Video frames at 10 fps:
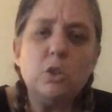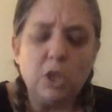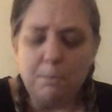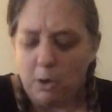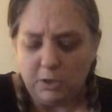
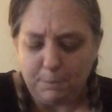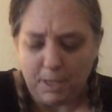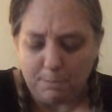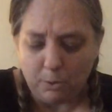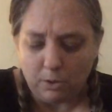"To most
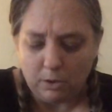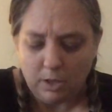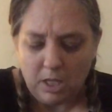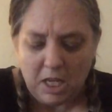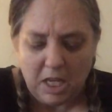people,
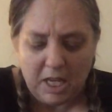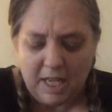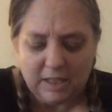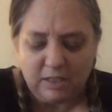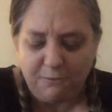
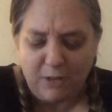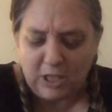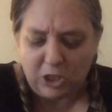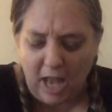he is Fudge